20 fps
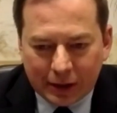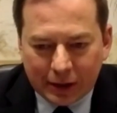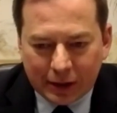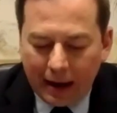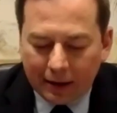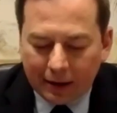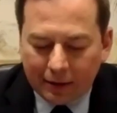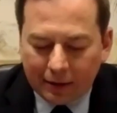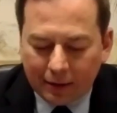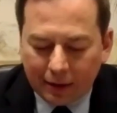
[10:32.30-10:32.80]

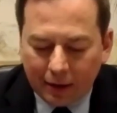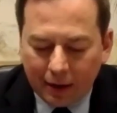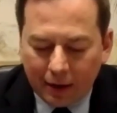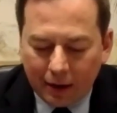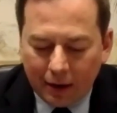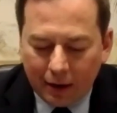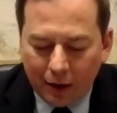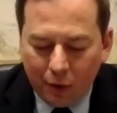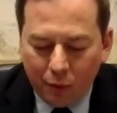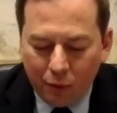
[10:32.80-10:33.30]

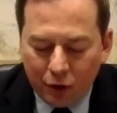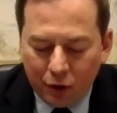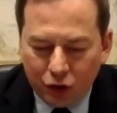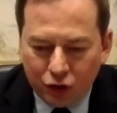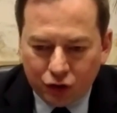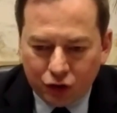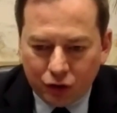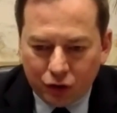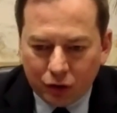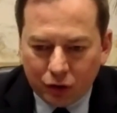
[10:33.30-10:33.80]
24/7,
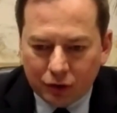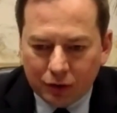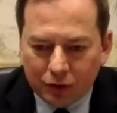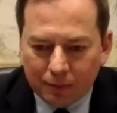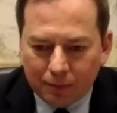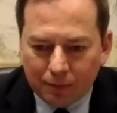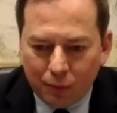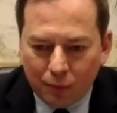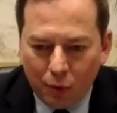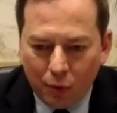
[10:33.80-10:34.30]
everyone here
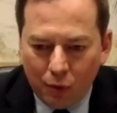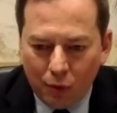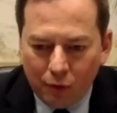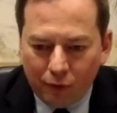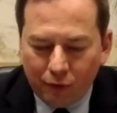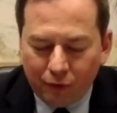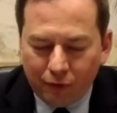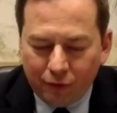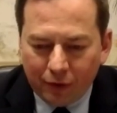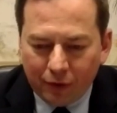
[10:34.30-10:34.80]
in the
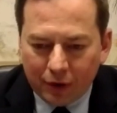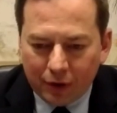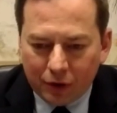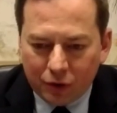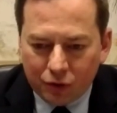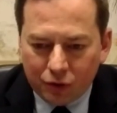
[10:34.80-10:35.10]
city,